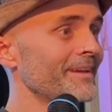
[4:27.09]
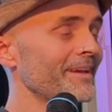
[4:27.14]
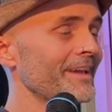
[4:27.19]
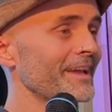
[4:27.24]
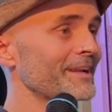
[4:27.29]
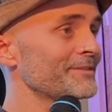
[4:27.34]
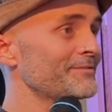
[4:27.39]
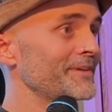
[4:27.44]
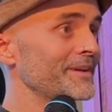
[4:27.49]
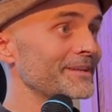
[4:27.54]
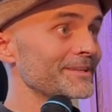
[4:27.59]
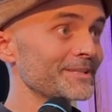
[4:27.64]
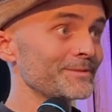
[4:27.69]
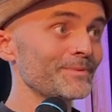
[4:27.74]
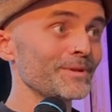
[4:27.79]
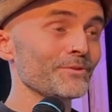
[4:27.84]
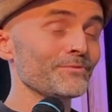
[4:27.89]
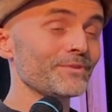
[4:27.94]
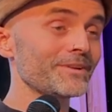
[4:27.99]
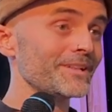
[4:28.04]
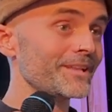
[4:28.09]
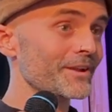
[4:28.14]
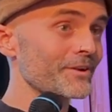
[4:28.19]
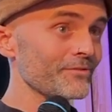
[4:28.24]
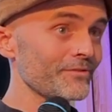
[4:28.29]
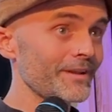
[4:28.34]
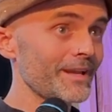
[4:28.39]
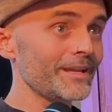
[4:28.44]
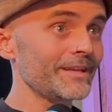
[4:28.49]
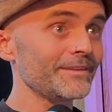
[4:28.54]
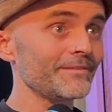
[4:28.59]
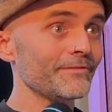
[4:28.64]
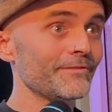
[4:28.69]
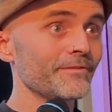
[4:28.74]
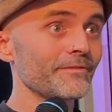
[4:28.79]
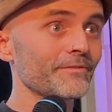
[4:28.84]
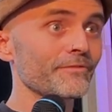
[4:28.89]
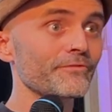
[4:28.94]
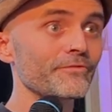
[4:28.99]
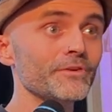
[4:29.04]
and I found it to be a really creative,
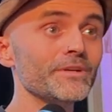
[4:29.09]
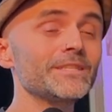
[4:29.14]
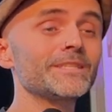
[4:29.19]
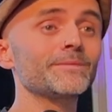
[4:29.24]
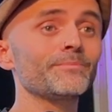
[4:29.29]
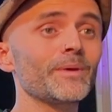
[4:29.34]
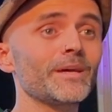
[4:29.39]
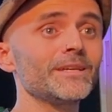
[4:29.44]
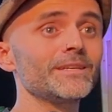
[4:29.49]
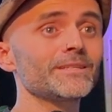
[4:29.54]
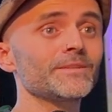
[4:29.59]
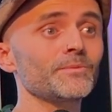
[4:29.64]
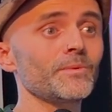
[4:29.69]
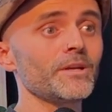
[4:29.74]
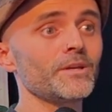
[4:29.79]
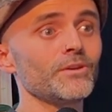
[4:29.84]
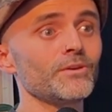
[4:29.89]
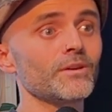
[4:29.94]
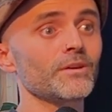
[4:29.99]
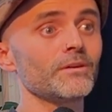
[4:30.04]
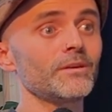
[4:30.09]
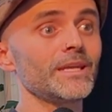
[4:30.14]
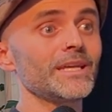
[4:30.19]
free space where you could